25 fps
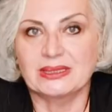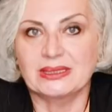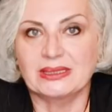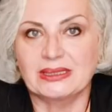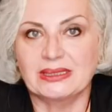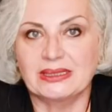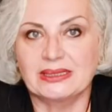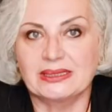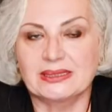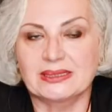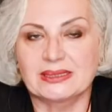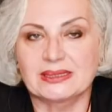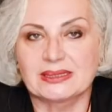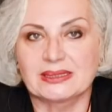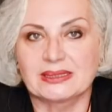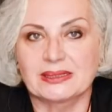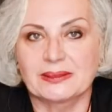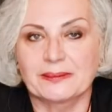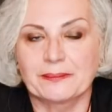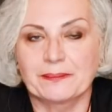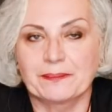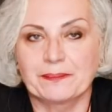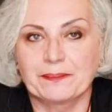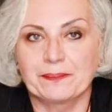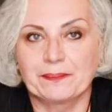is
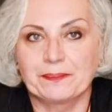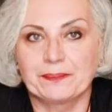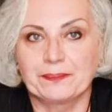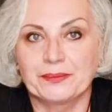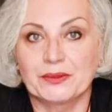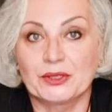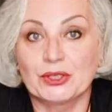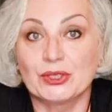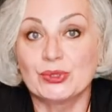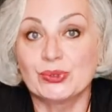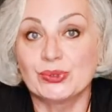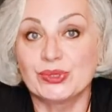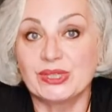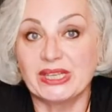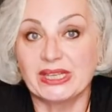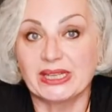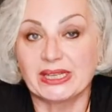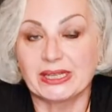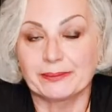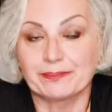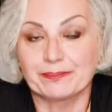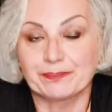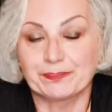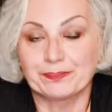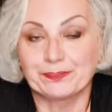
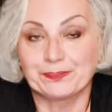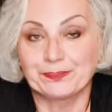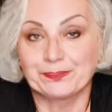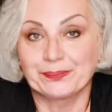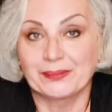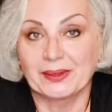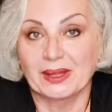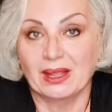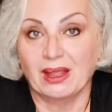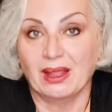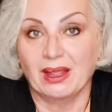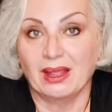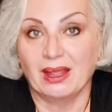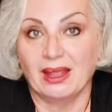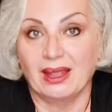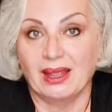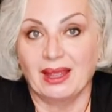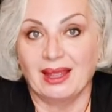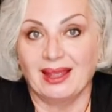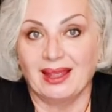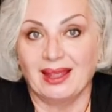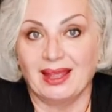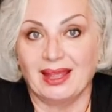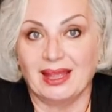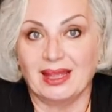unique
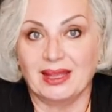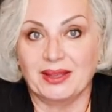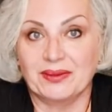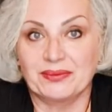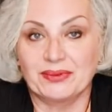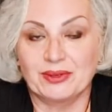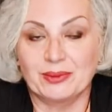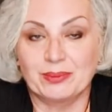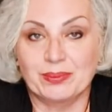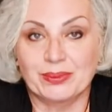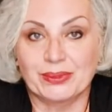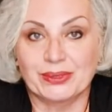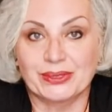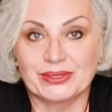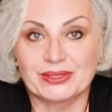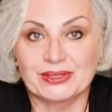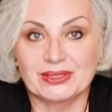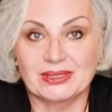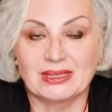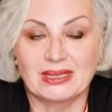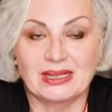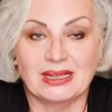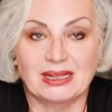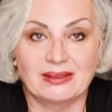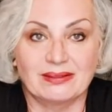every
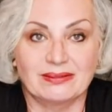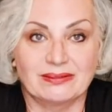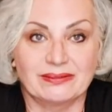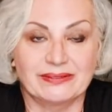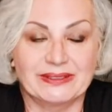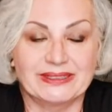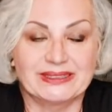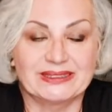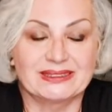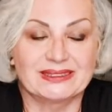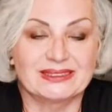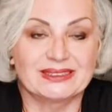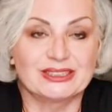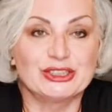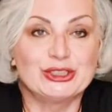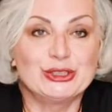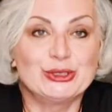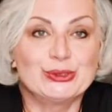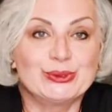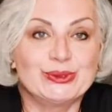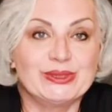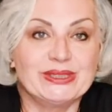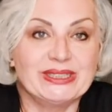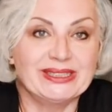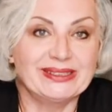person have its
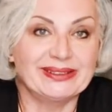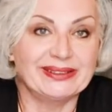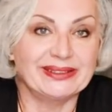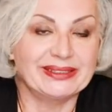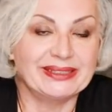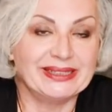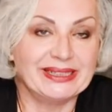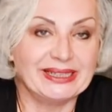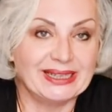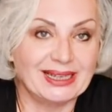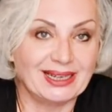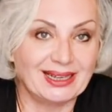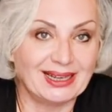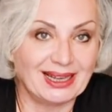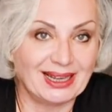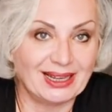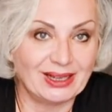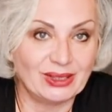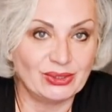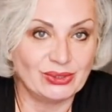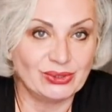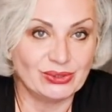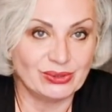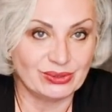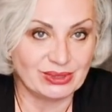unique
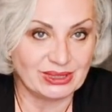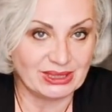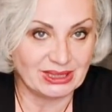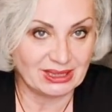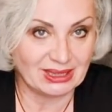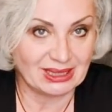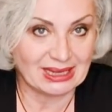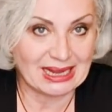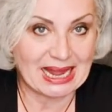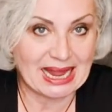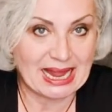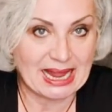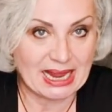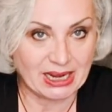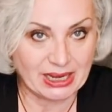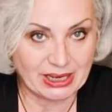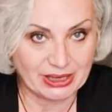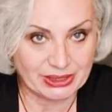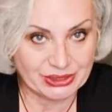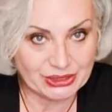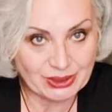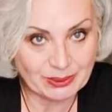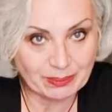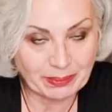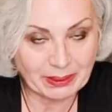dna unique
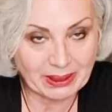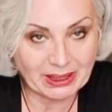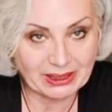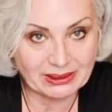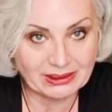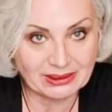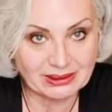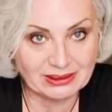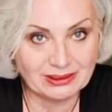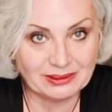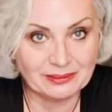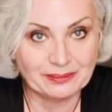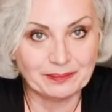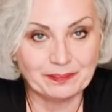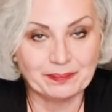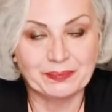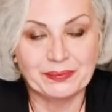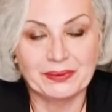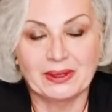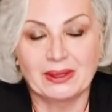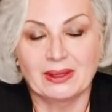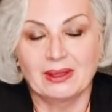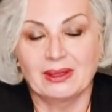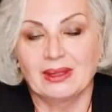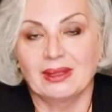energy pattern
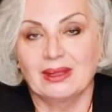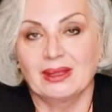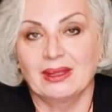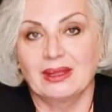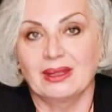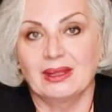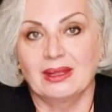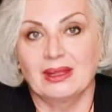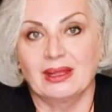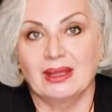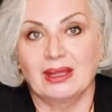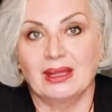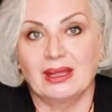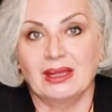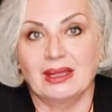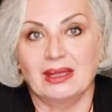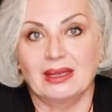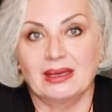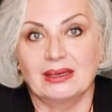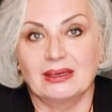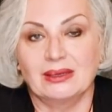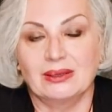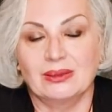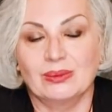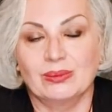
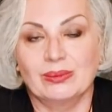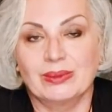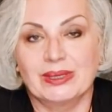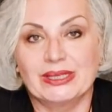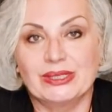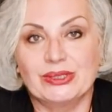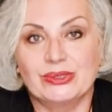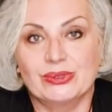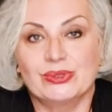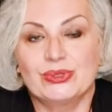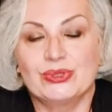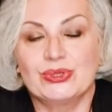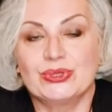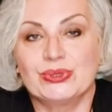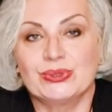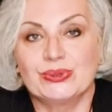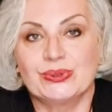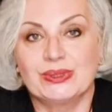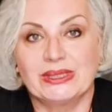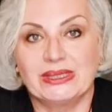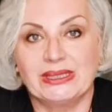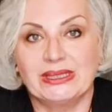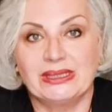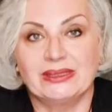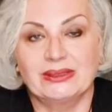and when you tune
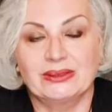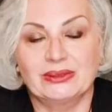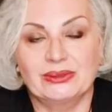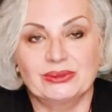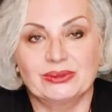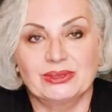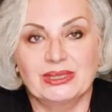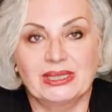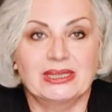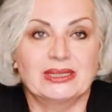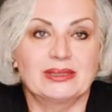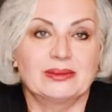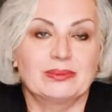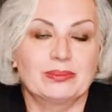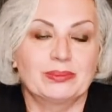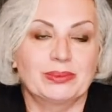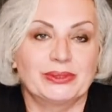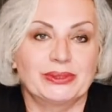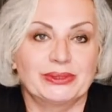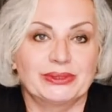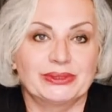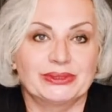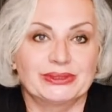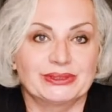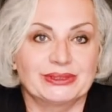in to that
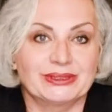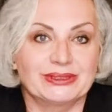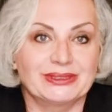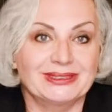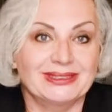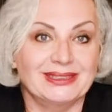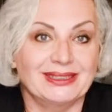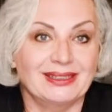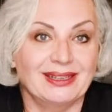person